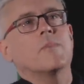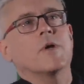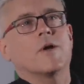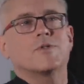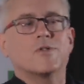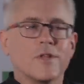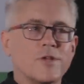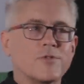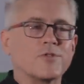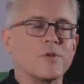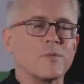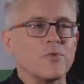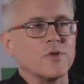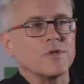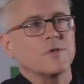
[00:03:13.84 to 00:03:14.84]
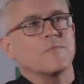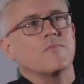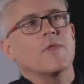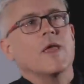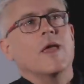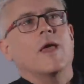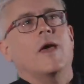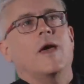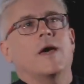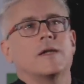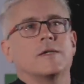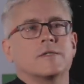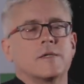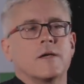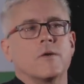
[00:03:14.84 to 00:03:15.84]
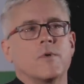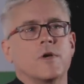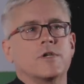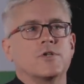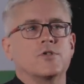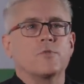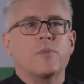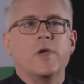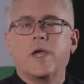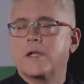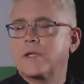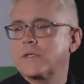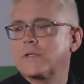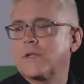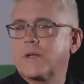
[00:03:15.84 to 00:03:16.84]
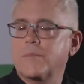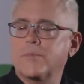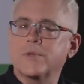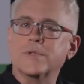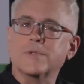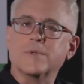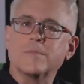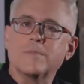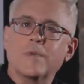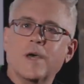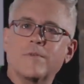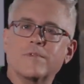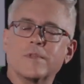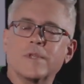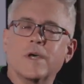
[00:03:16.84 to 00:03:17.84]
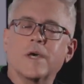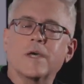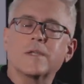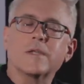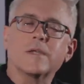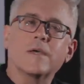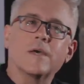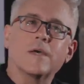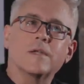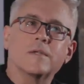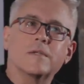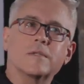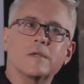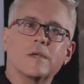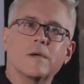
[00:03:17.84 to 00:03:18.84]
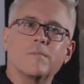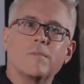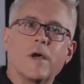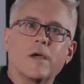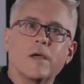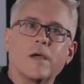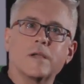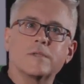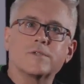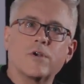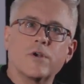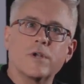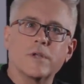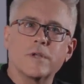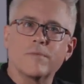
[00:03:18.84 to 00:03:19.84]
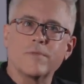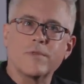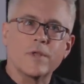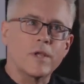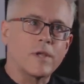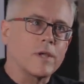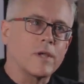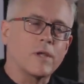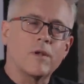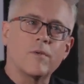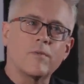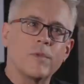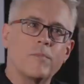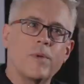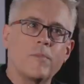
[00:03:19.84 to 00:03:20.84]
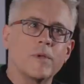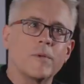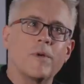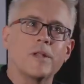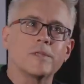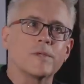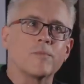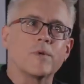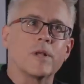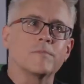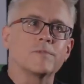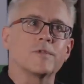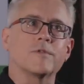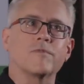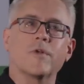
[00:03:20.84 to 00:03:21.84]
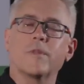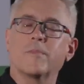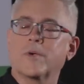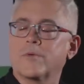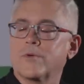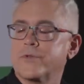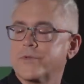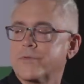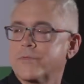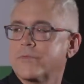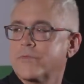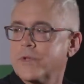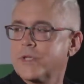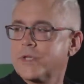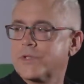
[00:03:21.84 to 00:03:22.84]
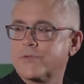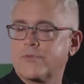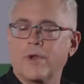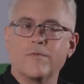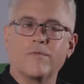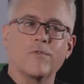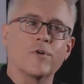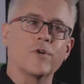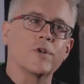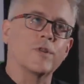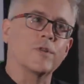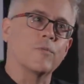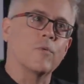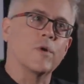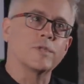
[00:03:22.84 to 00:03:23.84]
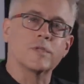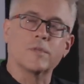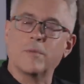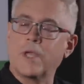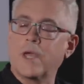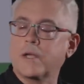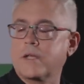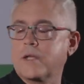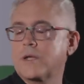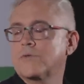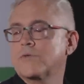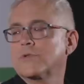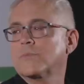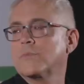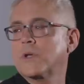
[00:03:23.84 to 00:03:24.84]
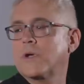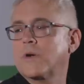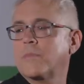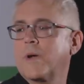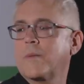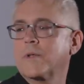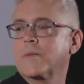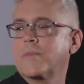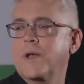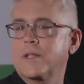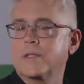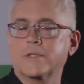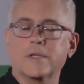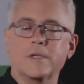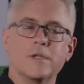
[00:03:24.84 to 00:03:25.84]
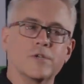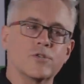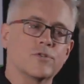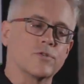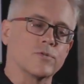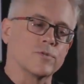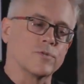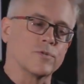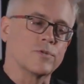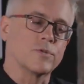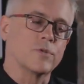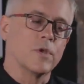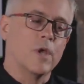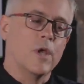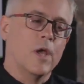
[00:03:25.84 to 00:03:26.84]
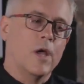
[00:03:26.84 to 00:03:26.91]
but I was still interested in Buddhism, and went to Japan to study Buddhism after that. And I started to think, you know, the public policy problems of the developing world are really straightforward, and the ones that began to interest me are public policy issues